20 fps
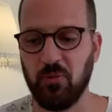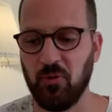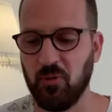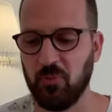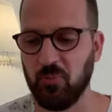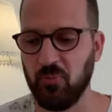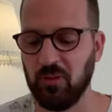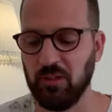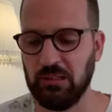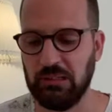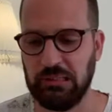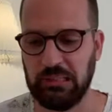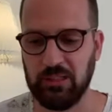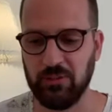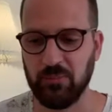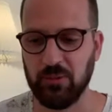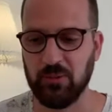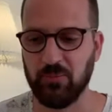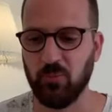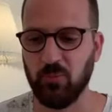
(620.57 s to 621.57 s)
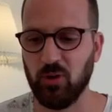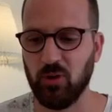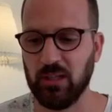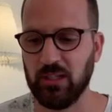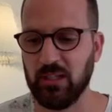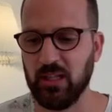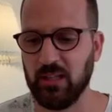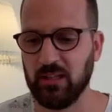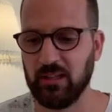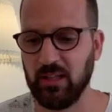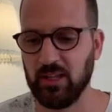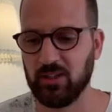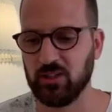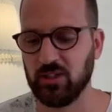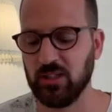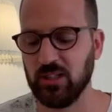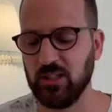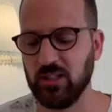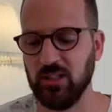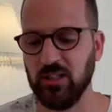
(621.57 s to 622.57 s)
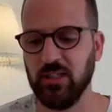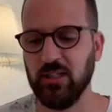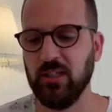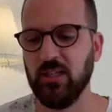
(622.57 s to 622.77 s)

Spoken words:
or a little bit more than that actually.